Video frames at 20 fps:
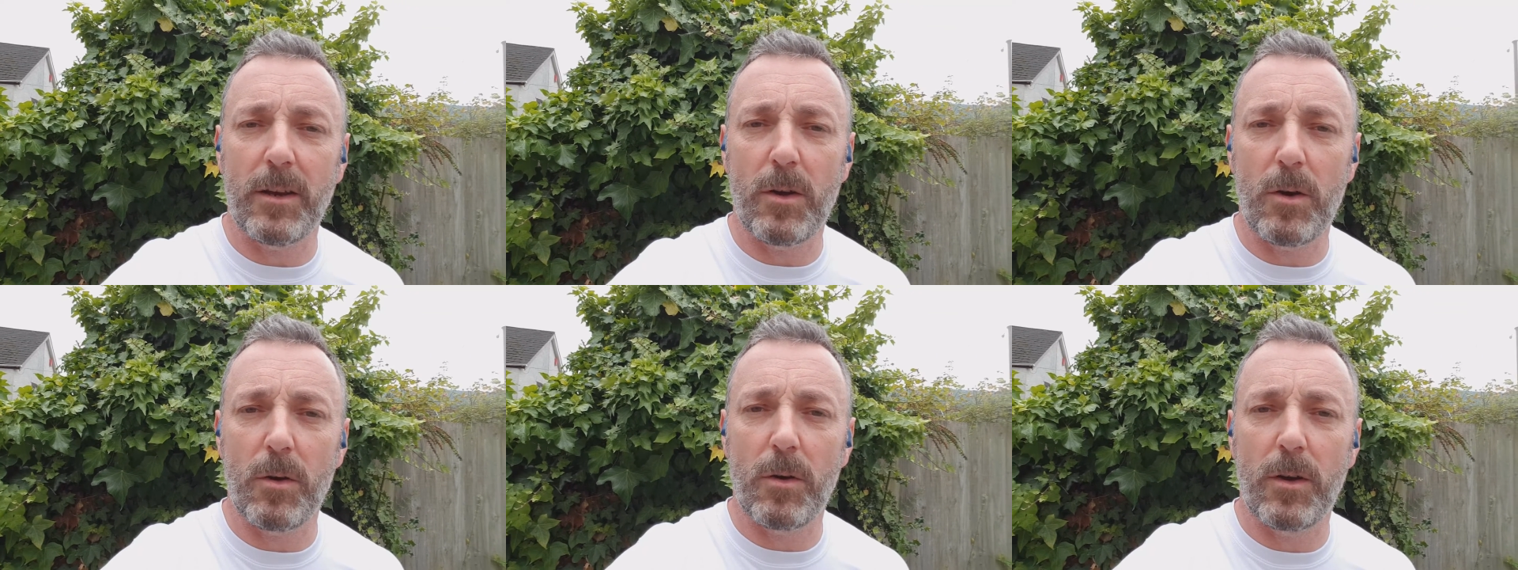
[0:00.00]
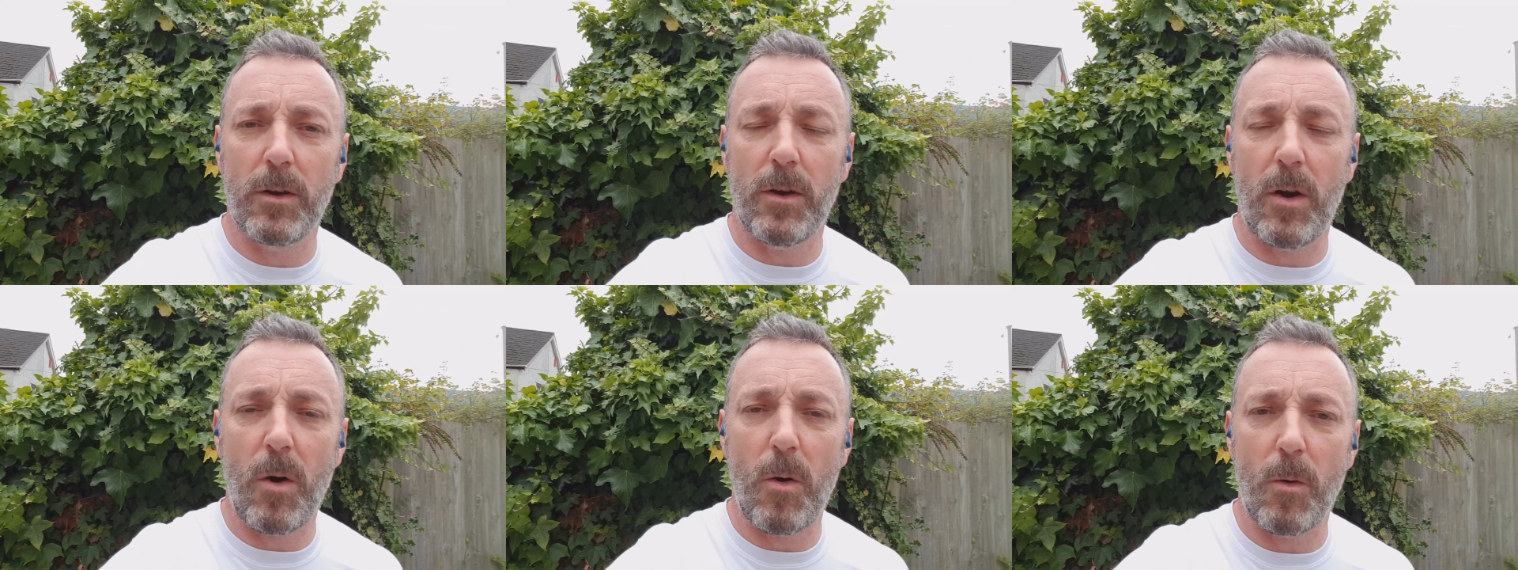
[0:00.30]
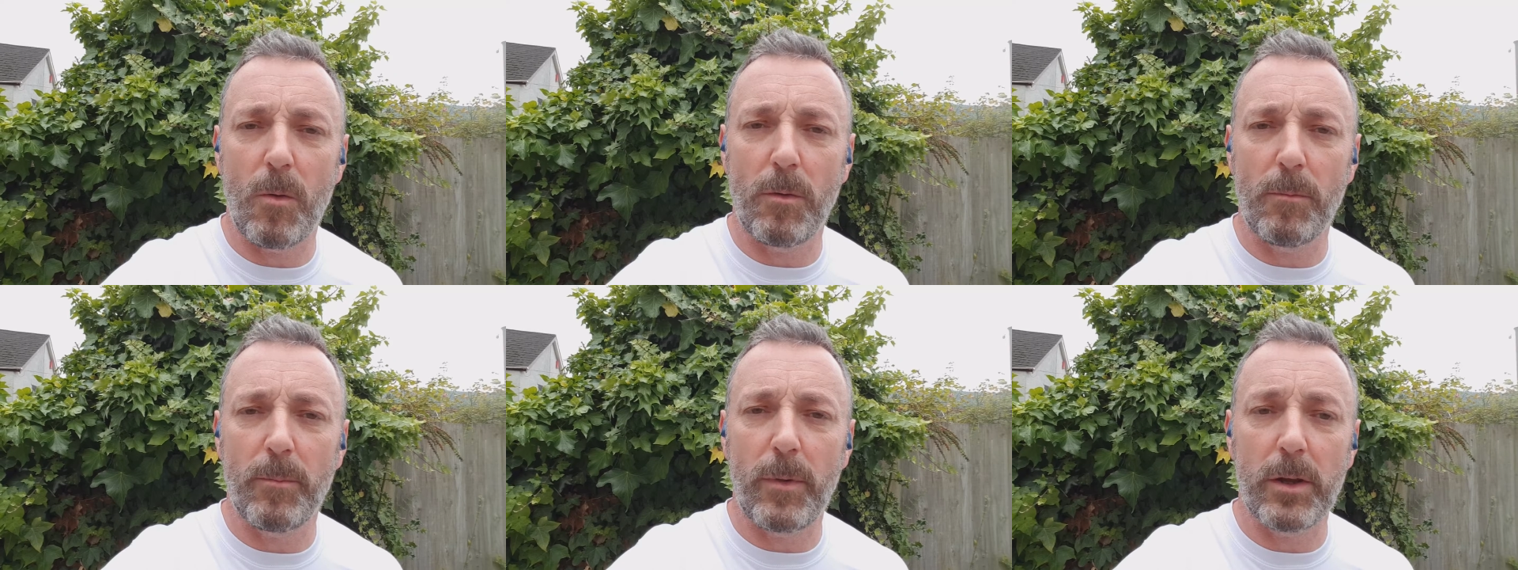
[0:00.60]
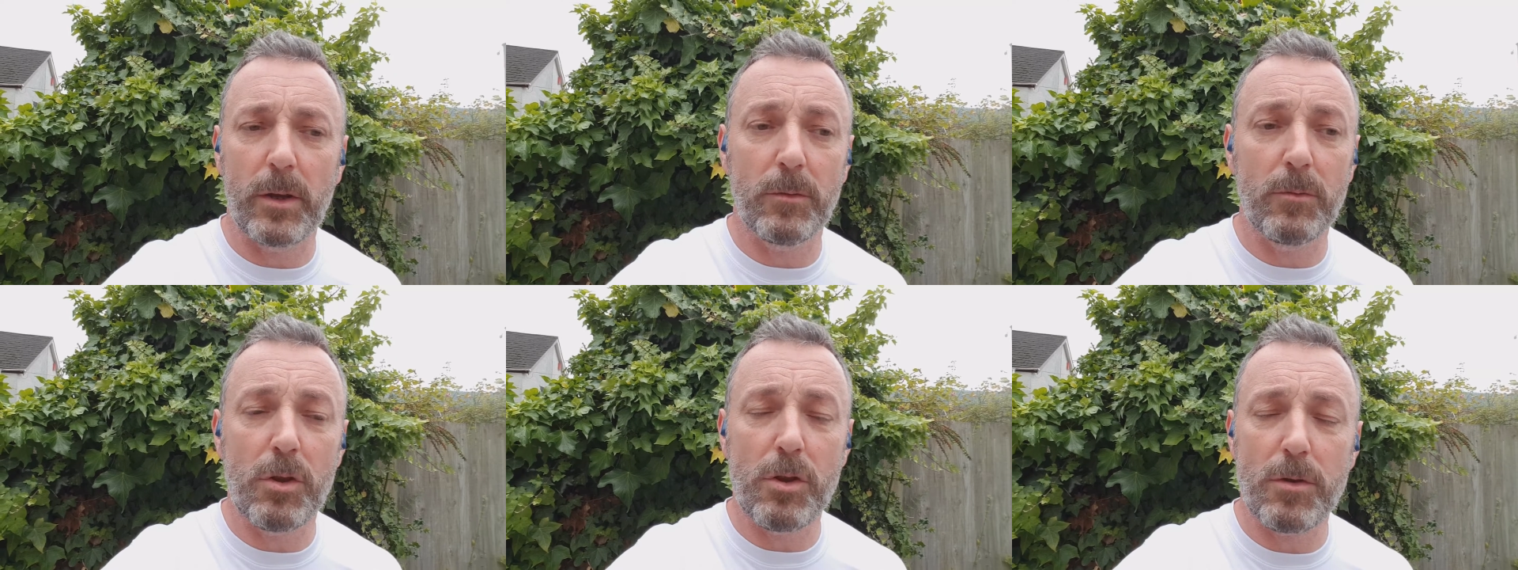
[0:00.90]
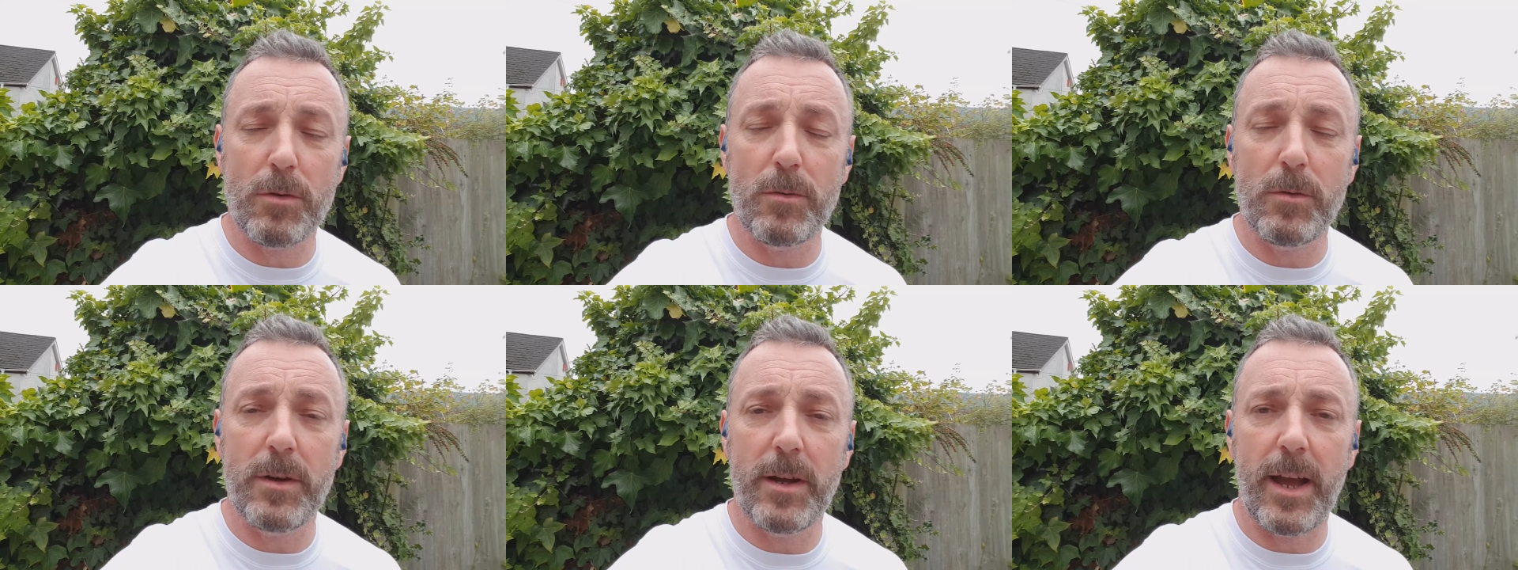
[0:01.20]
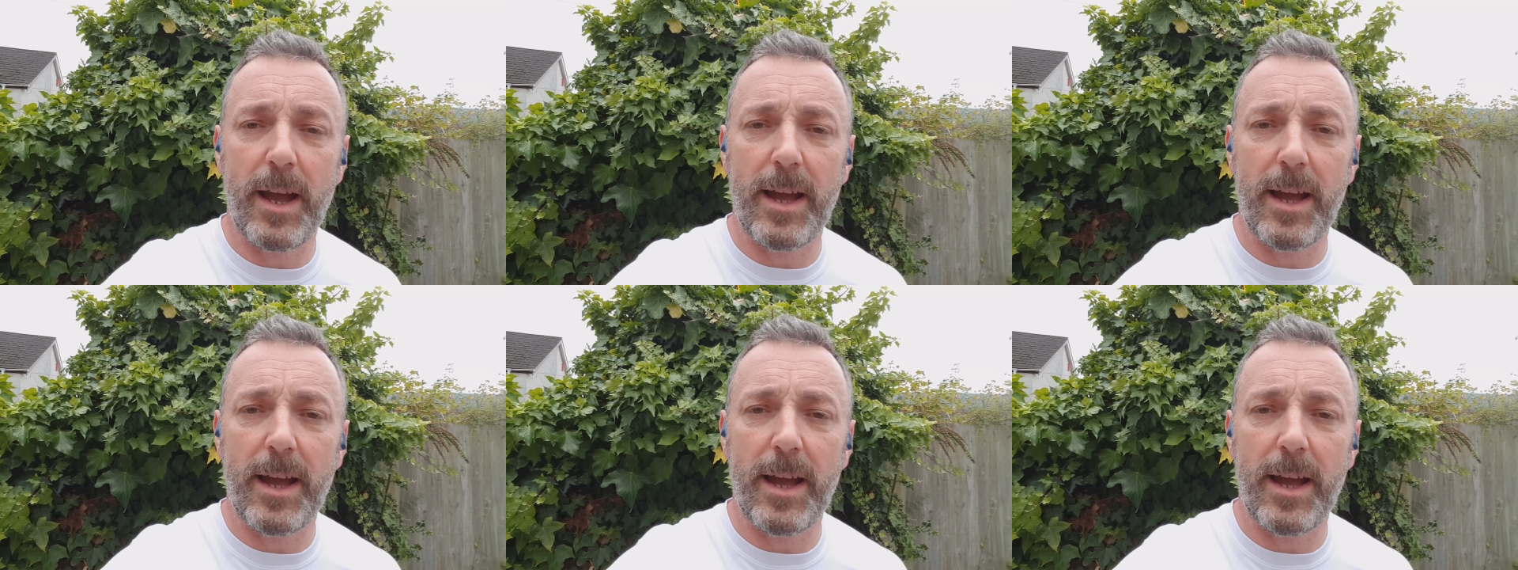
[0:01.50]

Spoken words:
lock on my own shoe,